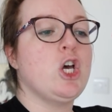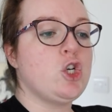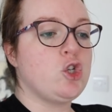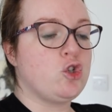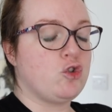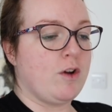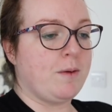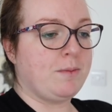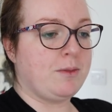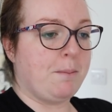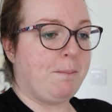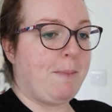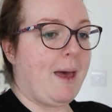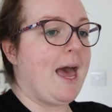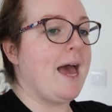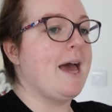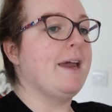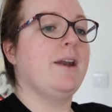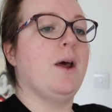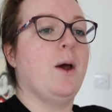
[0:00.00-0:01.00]
Strip the
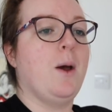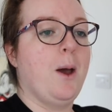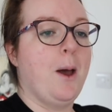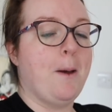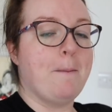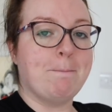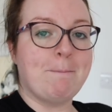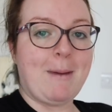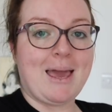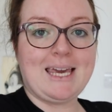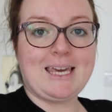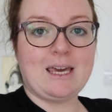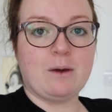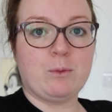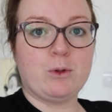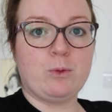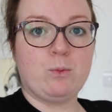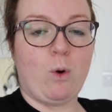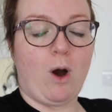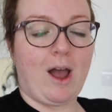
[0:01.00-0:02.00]
bed. Make it
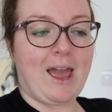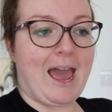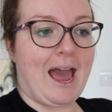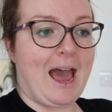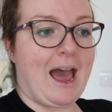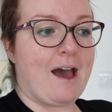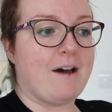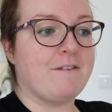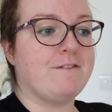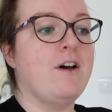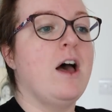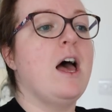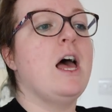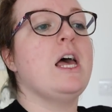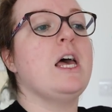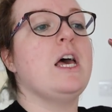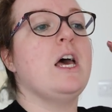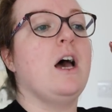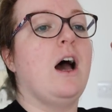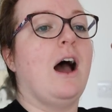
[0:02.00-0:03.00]
with what I have.
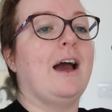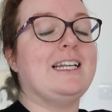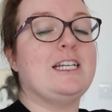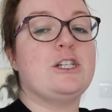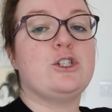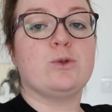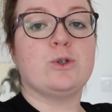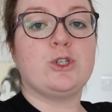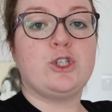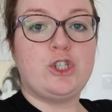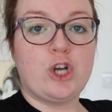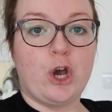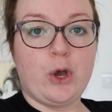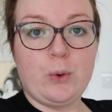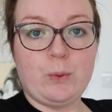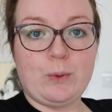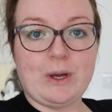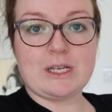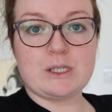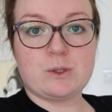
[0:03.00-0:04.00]
I need to do a
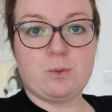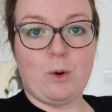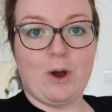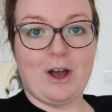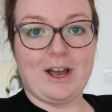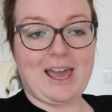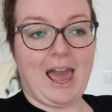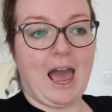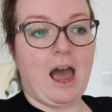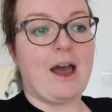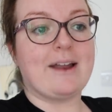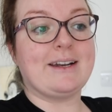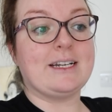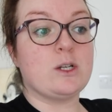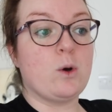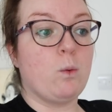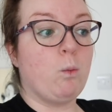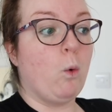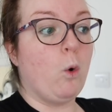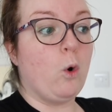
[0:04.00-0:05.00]
Joe Wicks workout. I need
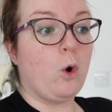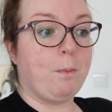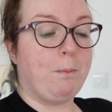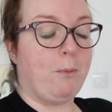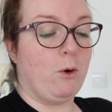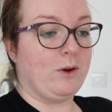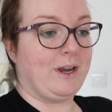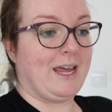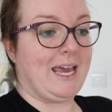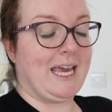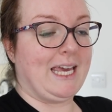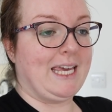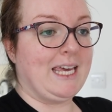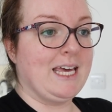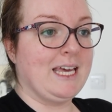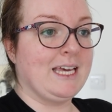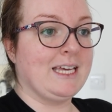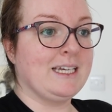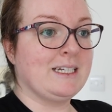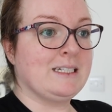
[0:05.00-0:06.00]
to walk
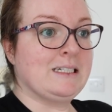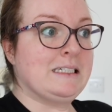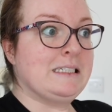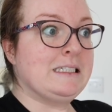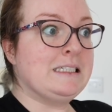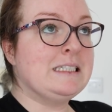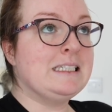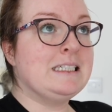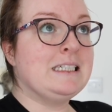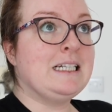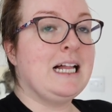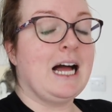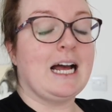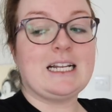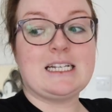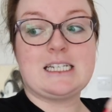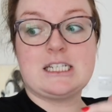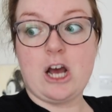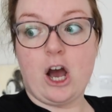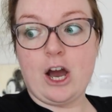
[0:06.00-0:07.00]
Bonnie. I
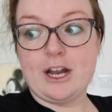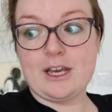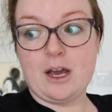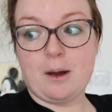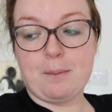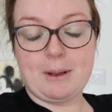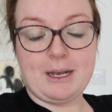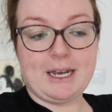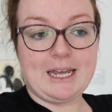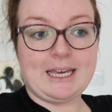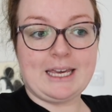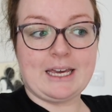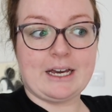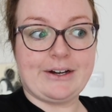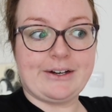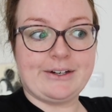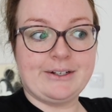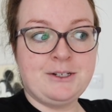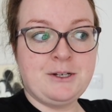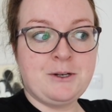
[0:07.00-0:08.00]
need to tidy up in
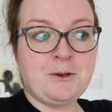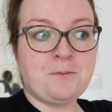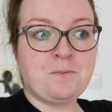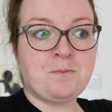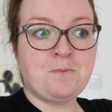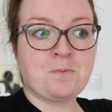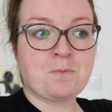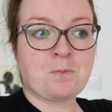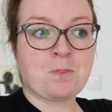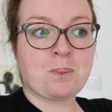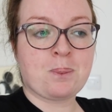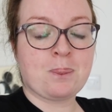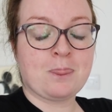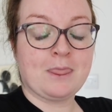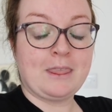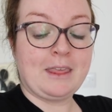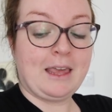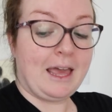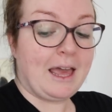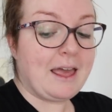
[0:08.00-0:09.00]
here.
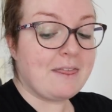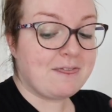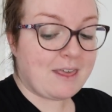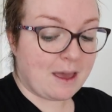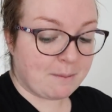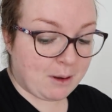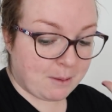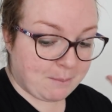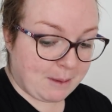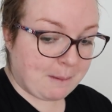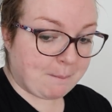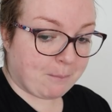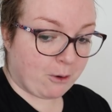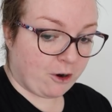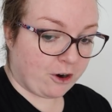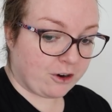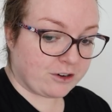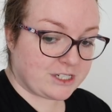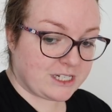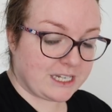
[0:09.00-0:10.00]
They're my main
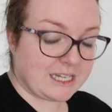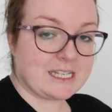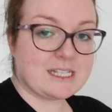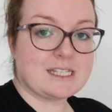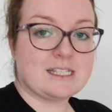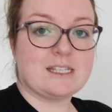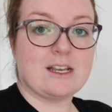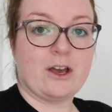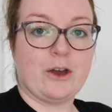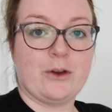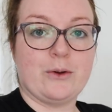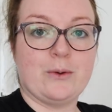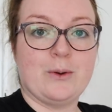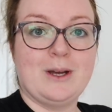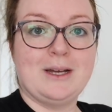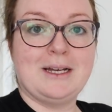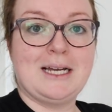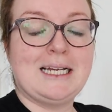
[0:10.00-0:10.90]
priorities. So